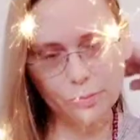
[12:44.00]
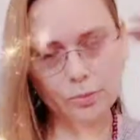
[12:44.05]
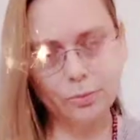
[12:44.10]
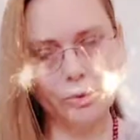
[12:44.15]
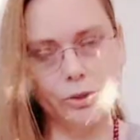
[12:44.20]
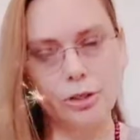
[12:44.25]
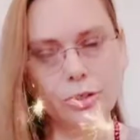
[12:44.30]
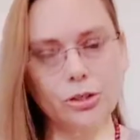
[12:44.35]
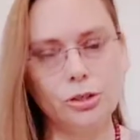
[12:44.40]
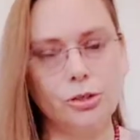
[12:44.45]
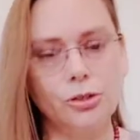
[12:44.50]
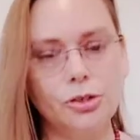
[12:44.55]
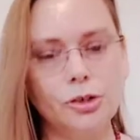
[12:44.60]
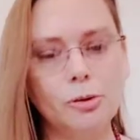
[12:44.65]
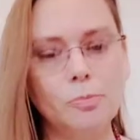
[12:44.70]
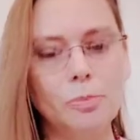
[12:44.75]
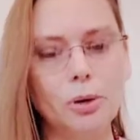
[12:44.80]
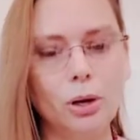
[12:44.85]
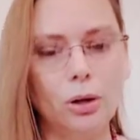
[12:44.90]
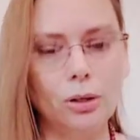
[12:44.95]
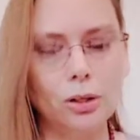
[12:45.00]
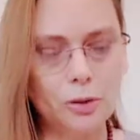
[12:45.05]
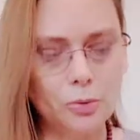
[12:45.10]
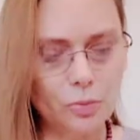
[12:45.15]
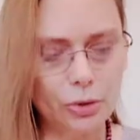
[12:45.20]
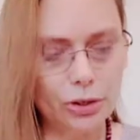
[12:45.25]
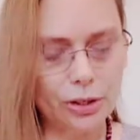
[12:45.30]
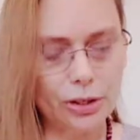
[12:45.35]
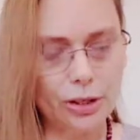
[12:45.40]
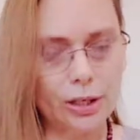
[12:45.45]
We're going to use our bowl and
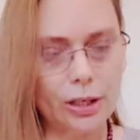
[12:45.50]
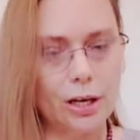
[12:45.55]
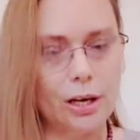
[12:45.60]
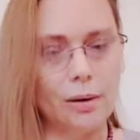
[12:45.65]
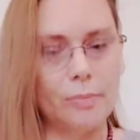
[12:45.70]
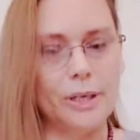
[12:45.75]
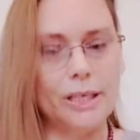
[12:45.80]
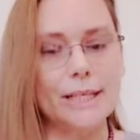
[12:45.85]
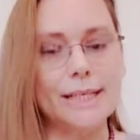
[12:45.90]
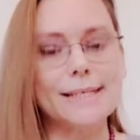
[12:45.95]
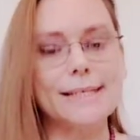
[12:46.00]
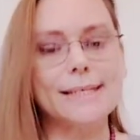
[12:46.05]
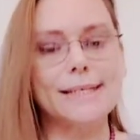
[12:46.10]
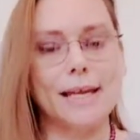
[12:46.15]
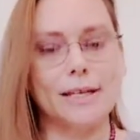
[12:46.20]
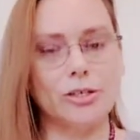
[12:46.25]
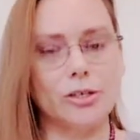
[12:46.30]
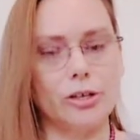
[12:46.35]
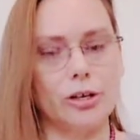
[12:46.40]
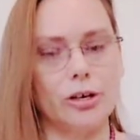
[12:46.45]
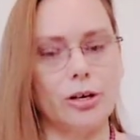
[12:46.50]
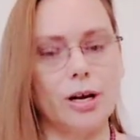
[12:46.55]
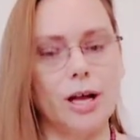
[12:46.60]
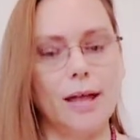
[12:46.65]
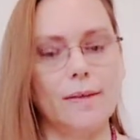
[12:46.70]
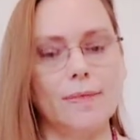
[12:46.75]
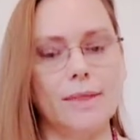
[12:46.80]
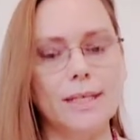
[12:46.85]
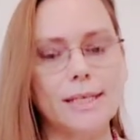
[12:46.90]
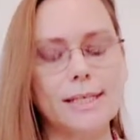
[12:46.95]
we're going to come into center.
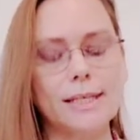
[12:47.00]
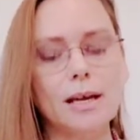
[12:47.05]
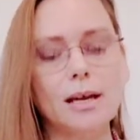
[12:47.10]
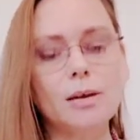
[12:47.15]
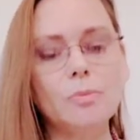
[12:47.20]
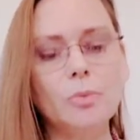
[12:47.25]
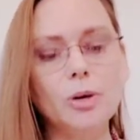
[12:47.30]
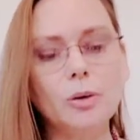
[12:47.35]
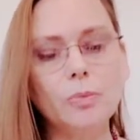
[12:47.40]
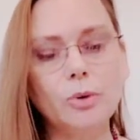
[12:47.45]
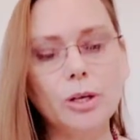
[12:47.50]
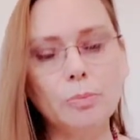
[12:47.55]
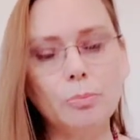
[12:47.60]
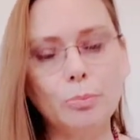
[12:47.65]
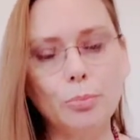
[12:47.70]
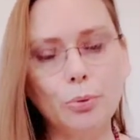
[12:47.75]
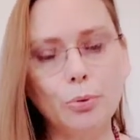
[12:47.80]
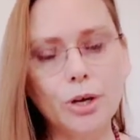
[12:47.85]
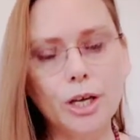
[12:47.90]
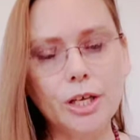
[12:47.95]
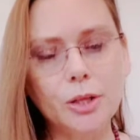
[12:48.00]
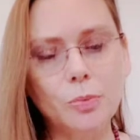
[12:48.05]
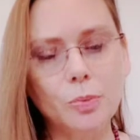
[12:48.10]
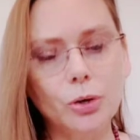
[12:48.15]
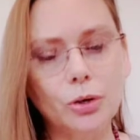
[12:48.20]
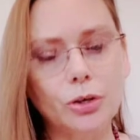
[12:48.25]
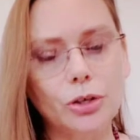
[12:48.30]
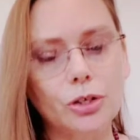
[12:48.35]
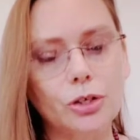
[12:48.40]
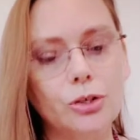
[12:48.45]
And this time when we breathe,
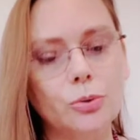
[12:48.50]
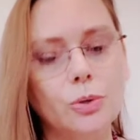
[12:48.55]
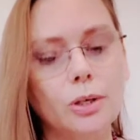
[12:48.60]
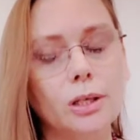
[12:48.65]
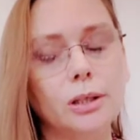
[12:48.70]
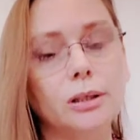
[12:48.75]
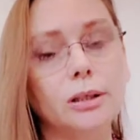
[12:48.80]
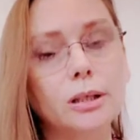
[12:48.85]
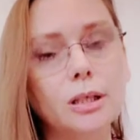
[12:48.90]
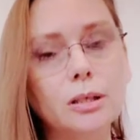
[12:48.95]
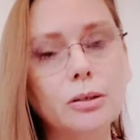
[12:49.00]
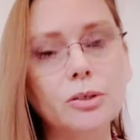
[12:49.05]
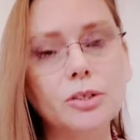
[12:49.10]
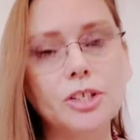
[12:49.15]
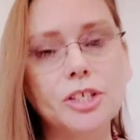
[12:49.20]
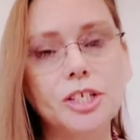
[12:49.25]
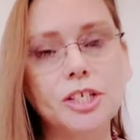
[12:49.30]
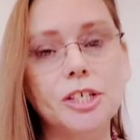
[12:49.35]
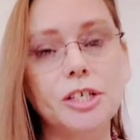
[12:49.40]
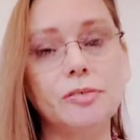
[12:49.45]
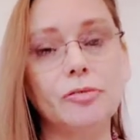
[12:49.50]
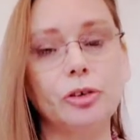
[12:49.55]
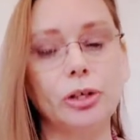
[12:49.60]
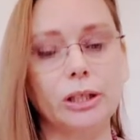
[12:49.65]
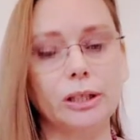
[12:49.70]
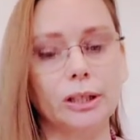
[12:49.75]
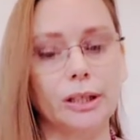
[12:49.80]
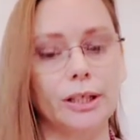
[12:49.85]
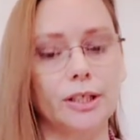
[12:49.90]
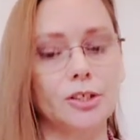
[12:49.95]
we're going to do it a little
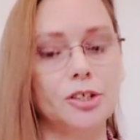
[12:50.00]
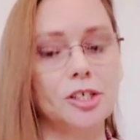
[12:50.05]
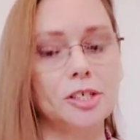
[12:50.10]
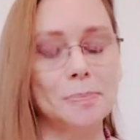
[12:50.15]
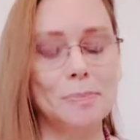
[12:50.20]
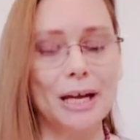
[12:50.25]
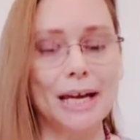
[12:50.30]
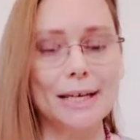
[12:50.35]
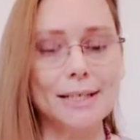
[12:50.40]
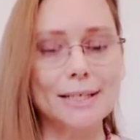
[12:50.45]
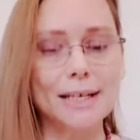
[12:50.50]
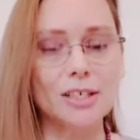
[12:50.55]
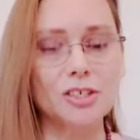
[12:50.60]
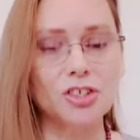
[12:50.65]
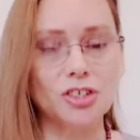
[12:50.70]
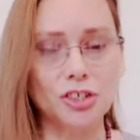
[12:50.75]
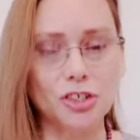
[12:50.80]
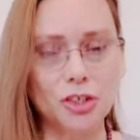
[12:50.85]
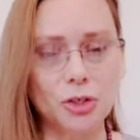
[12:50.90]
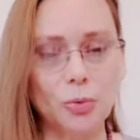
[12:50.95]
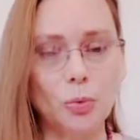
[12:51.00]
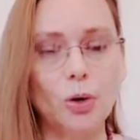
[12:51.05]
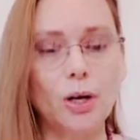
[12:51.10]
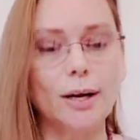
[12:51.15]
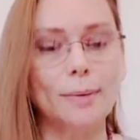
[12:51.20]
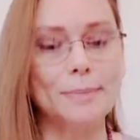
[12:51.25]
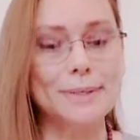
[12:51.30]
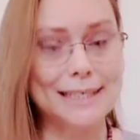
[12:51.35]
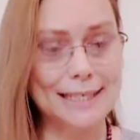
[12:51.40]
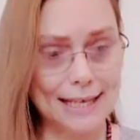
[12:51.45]
differently. Just pay attention to what
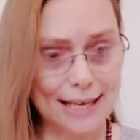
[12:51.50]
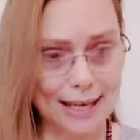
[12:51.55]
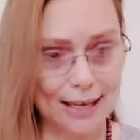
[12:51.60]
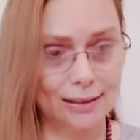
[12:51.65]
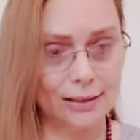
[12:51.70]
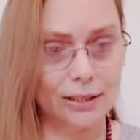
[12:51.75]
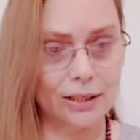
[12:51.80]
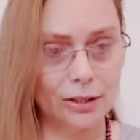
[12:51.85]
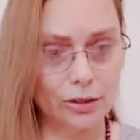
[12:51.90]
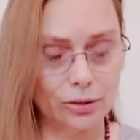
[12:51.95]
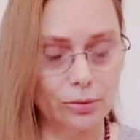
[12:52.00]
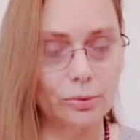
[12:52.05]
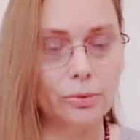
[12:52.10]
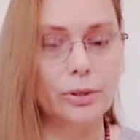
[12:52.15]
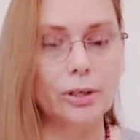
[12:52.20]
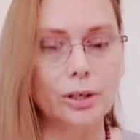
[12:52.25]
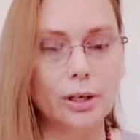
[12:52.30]
I'm telling you.